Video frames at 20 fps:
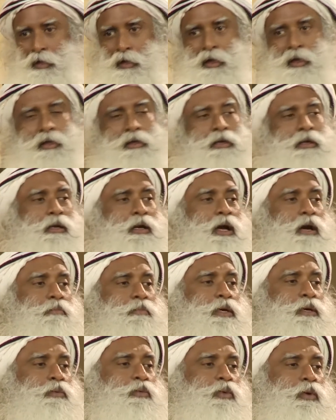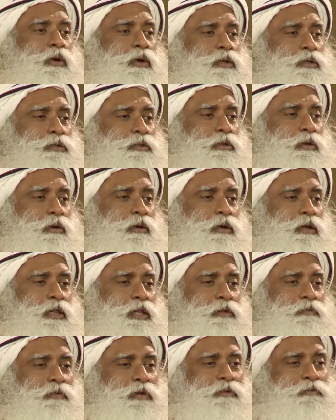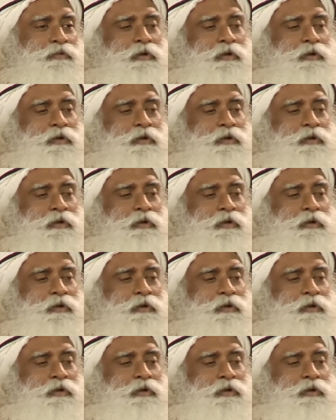and Rama walks all the way